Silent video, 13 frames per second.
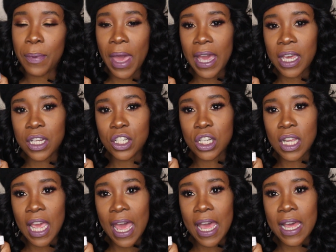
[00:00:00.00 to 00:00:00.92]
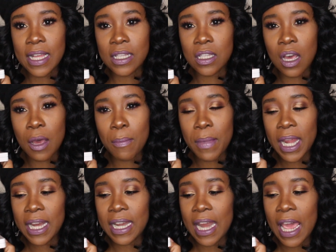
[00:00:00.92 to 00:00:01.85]
packaging has a
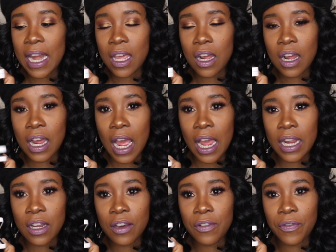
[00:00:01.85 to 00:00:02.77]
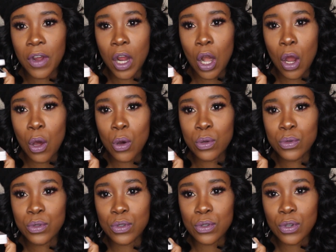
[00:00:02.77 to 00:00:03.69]
magnetic kind of
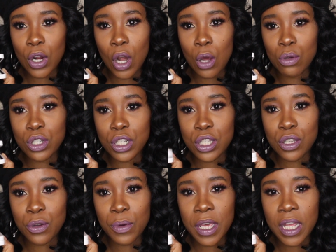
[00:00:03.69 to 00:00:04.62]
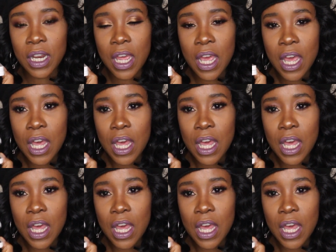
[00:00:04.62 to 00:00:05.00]
closure to it.